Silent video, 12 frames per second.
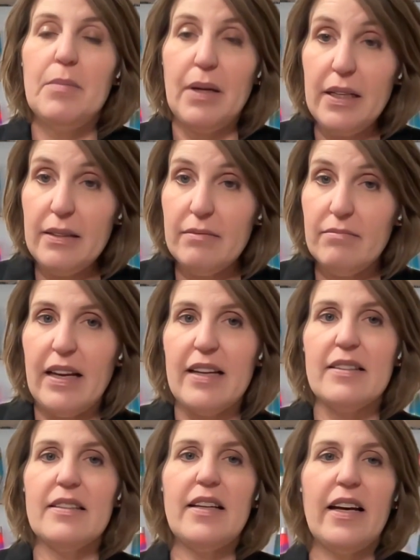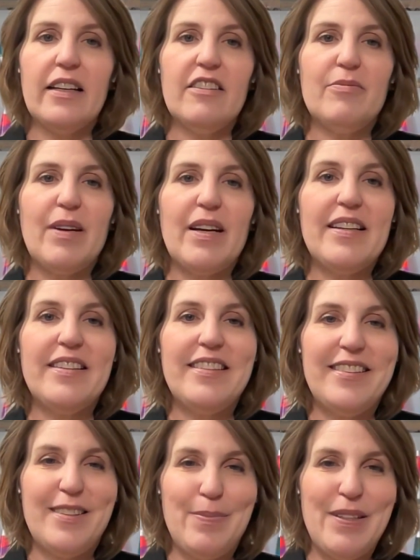But as the title of my
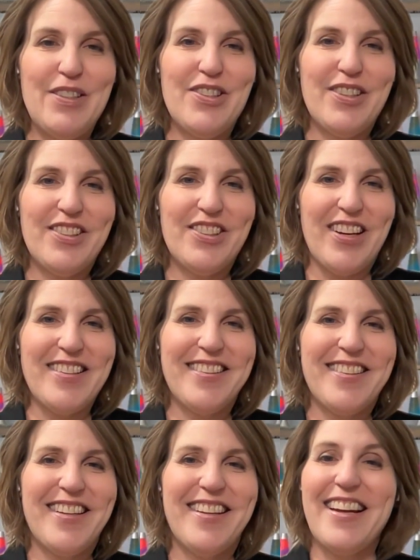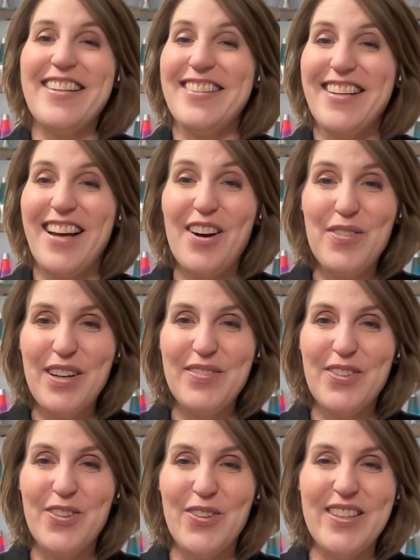speech suggests, that is not what
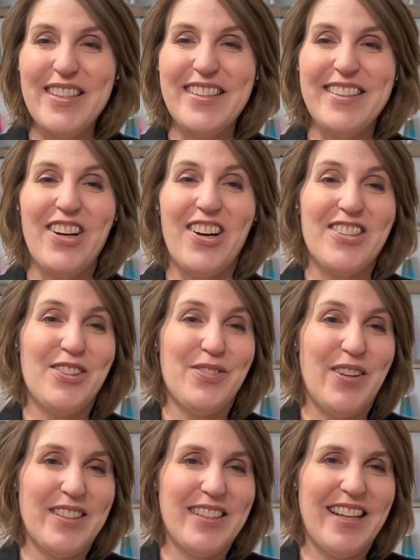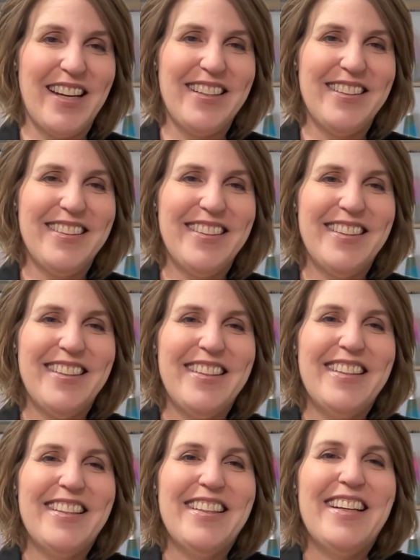I'm going to talk to you about today.
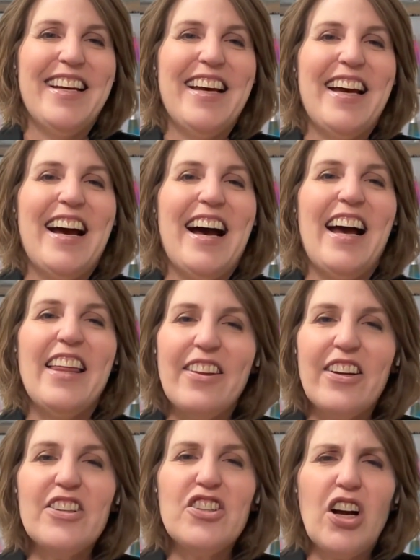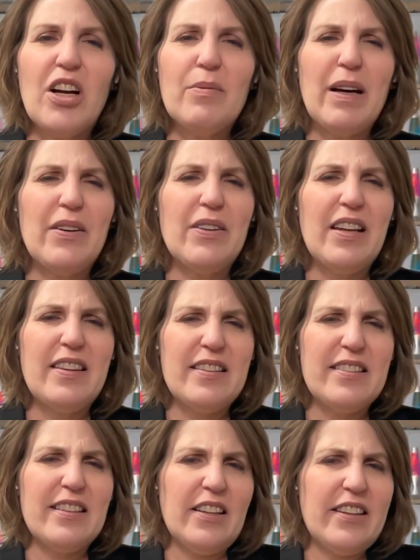I thought I'd talk about
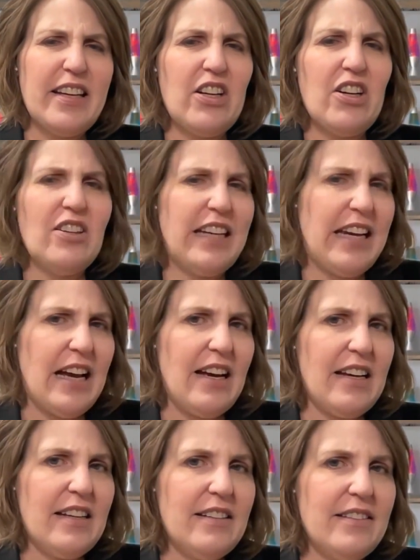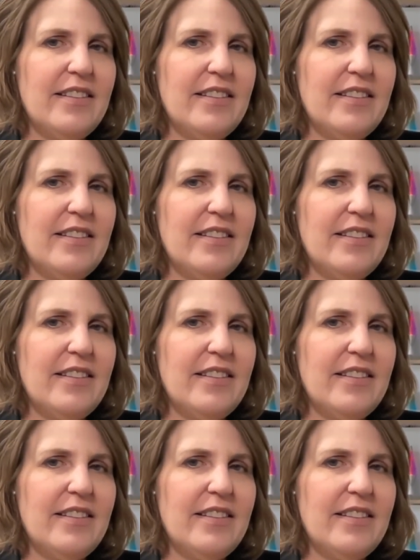this little thing called AI.